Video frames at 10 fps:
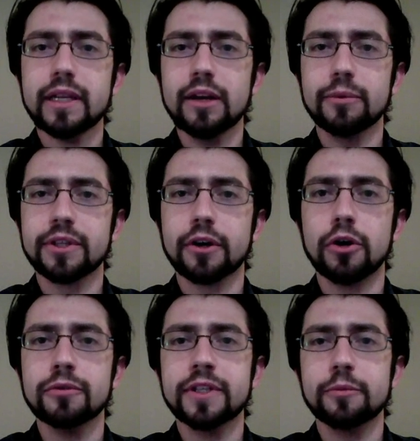And with
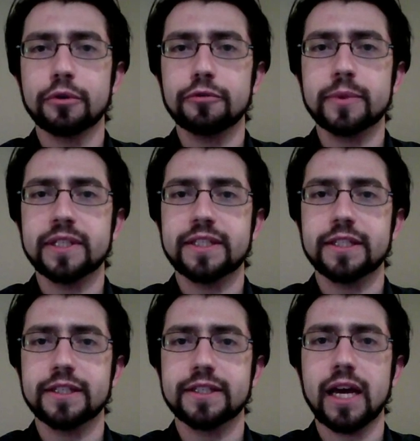all of the improvements to
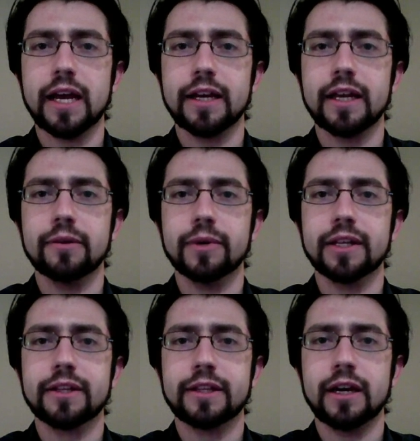the site, and
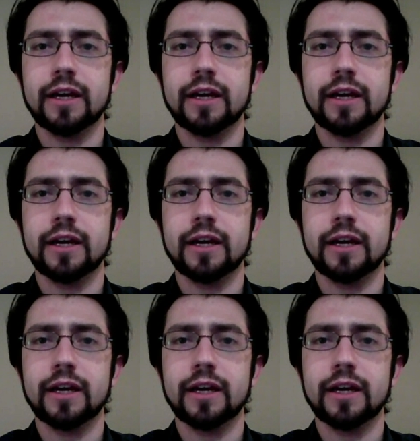with